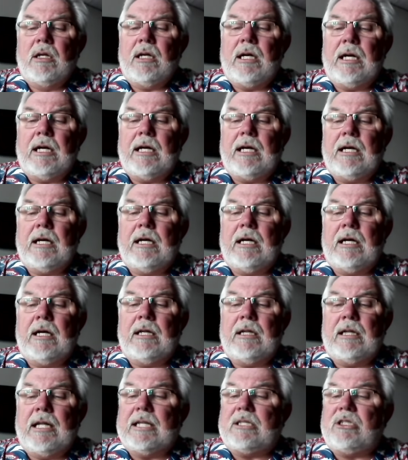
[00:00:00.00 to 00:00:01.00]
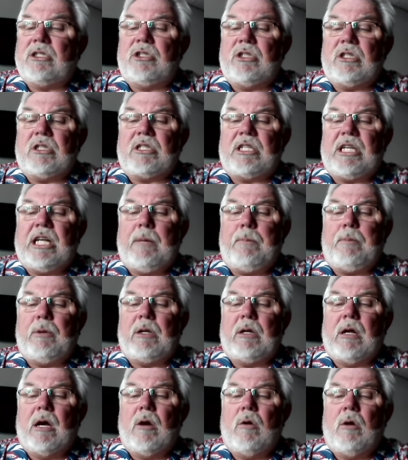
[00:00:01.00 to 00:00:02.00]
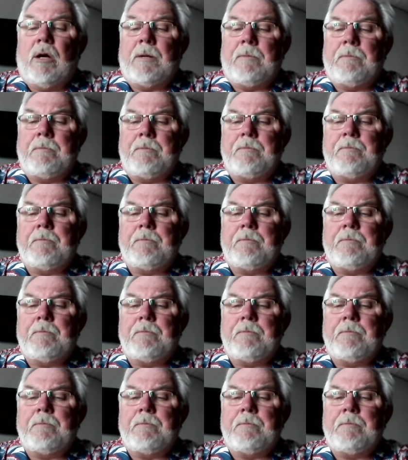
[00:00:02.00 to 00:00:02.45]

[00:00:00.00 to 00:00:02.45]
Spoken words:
Let's just keep it going.